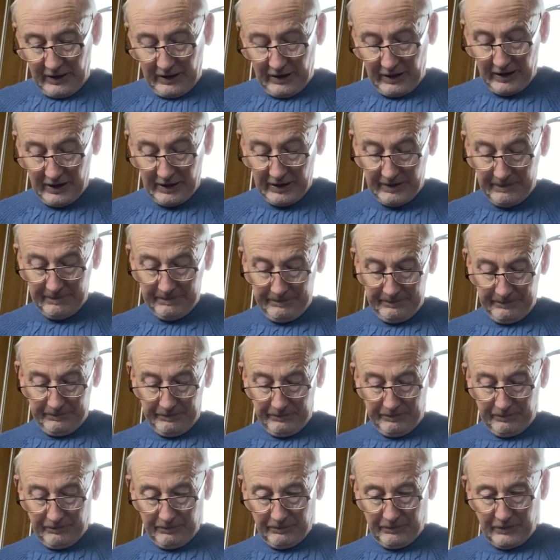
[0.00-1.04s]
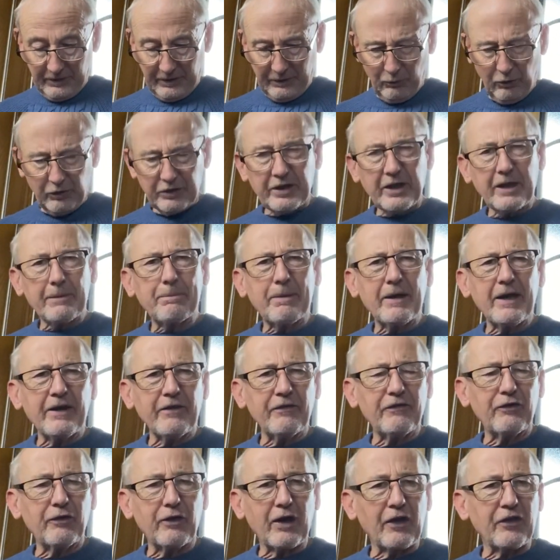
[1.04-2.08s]
What did I pay
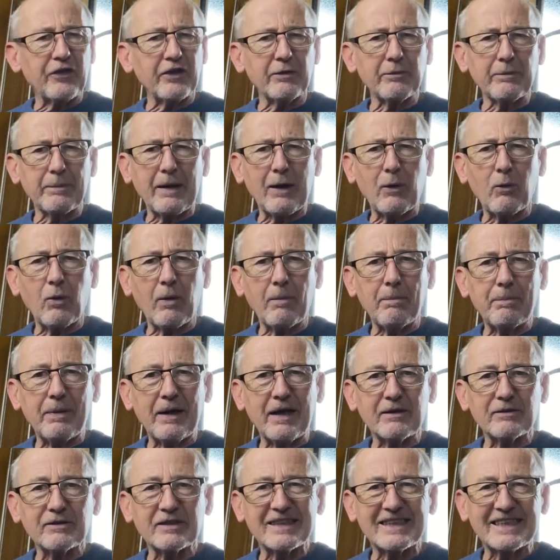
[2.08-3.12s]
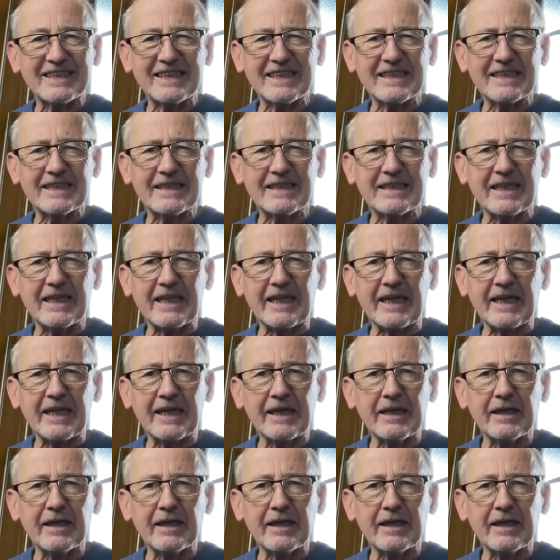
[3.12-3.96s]
for it? I think about £1.60.